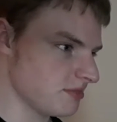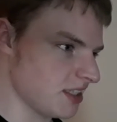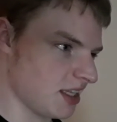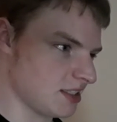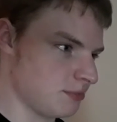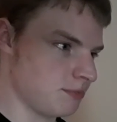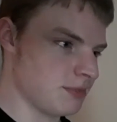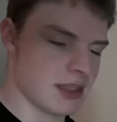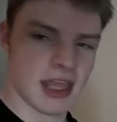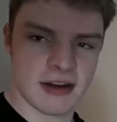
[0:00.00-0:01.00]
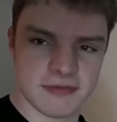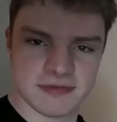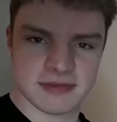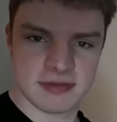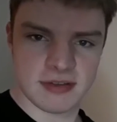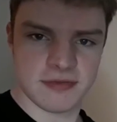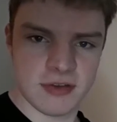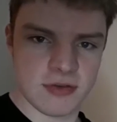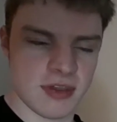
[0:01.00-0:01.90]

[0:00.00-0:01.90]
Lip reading: I have to get a few